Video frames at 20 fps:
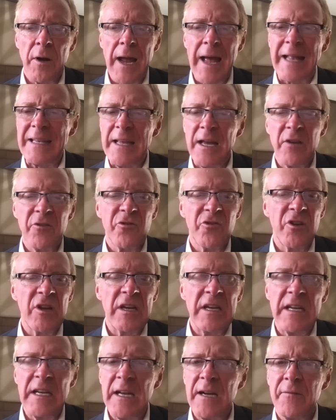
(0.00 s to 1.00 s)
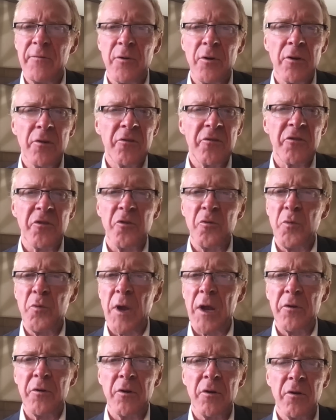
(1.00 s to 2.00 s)
and yet she never
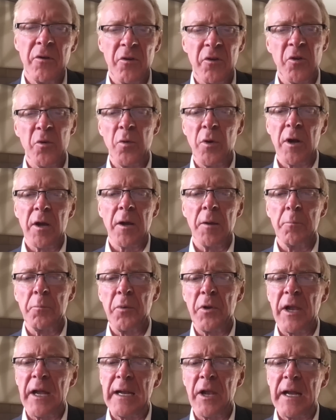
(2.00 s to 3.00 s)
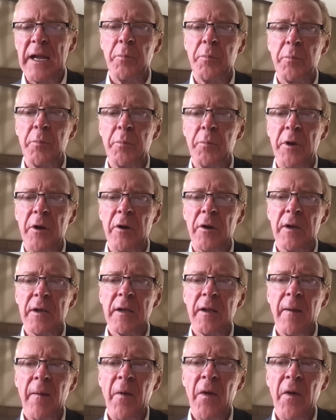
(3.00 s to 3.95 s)
surrendered to a complaining spirit.